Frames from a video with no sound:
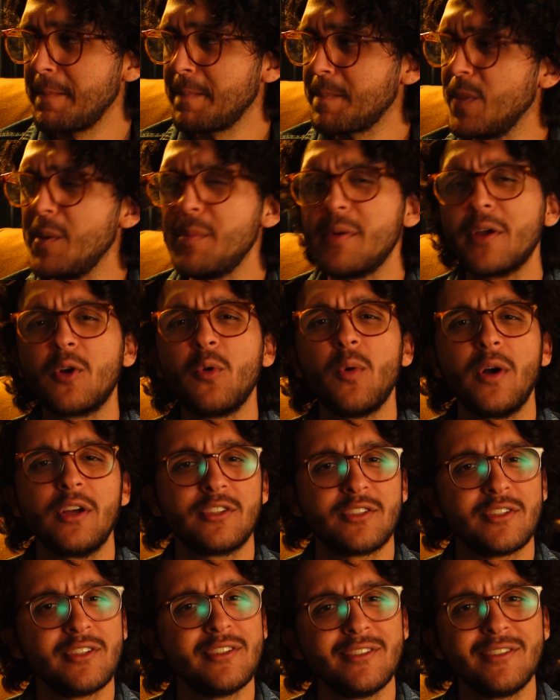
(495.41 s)
The big
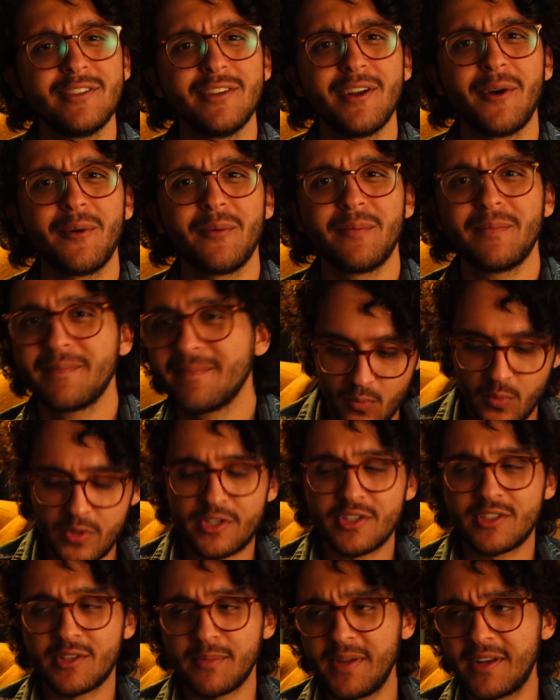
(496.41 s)
questions, you know? Which
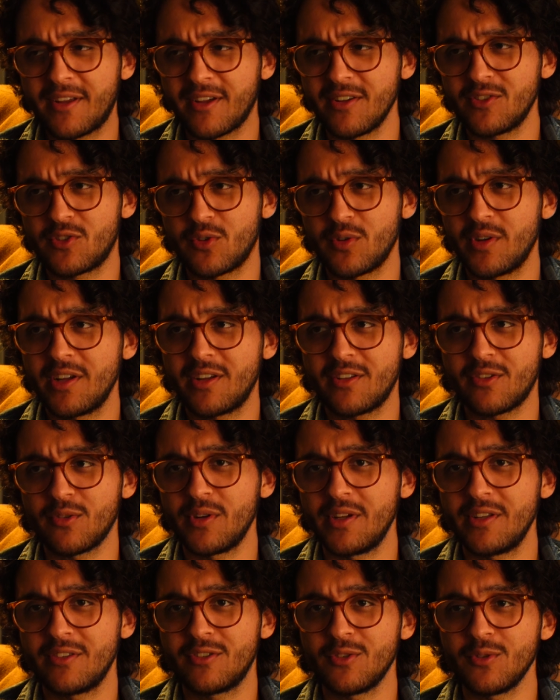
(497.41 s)
is a bit
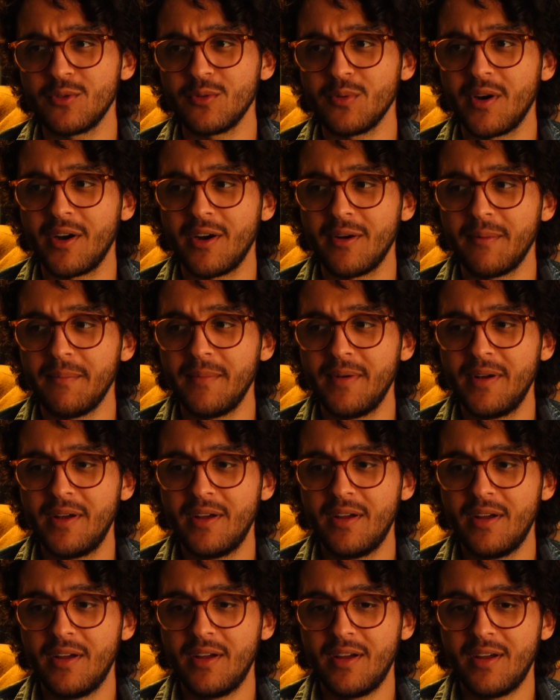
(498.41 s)
contradictory to um,
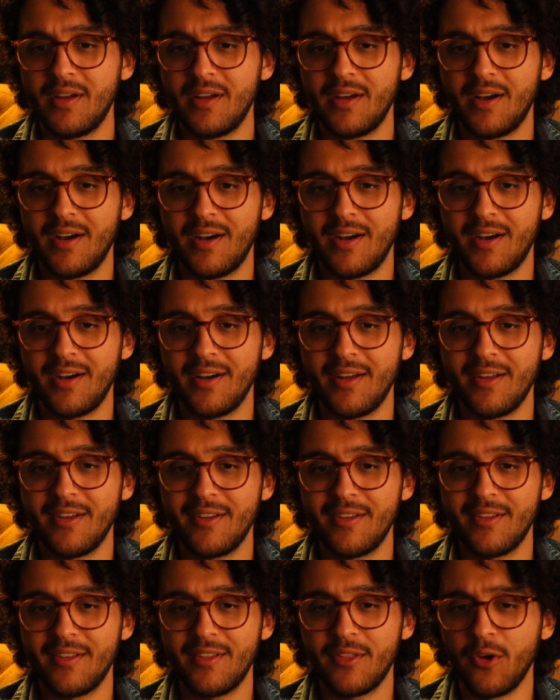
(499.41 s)
uh,
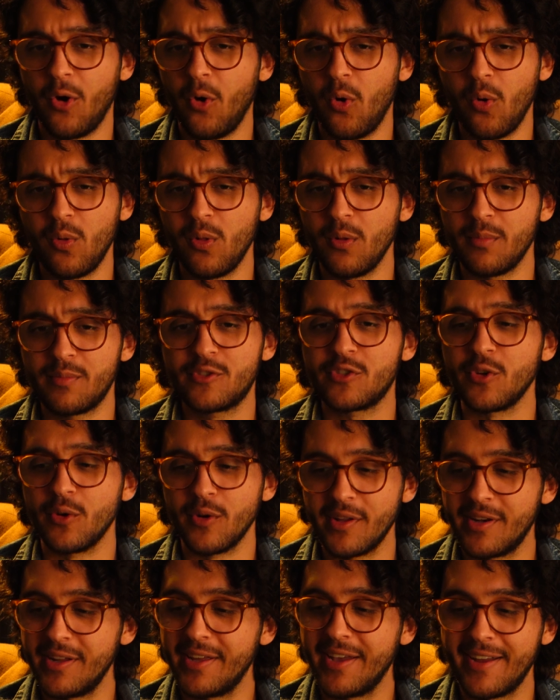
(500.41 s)
the whole
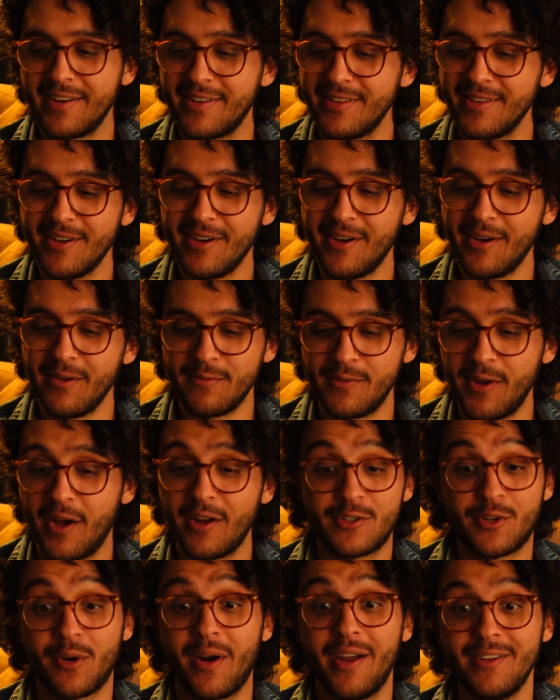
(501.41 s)
absurdity idea of
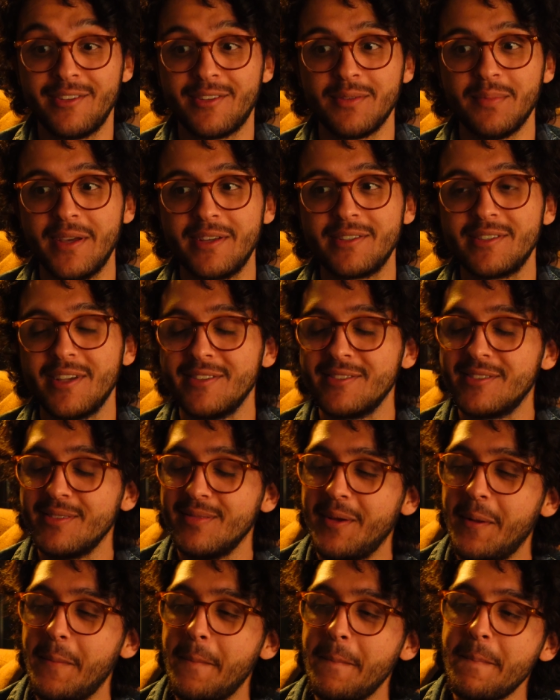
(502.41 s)
not trying to make sense of
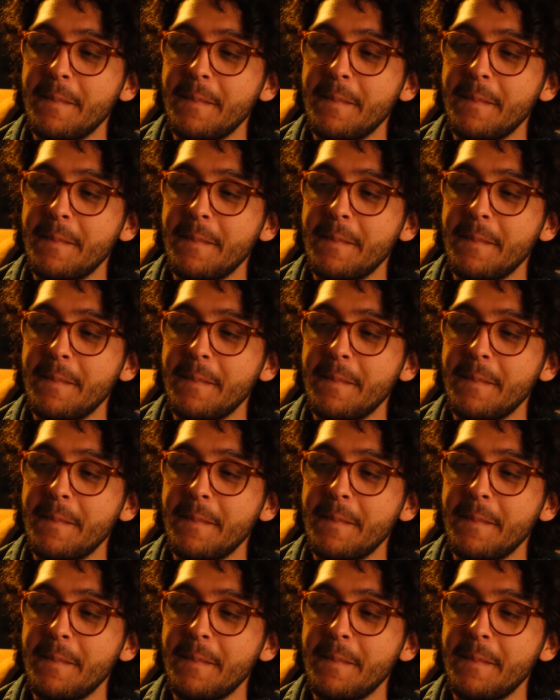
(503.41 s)
it.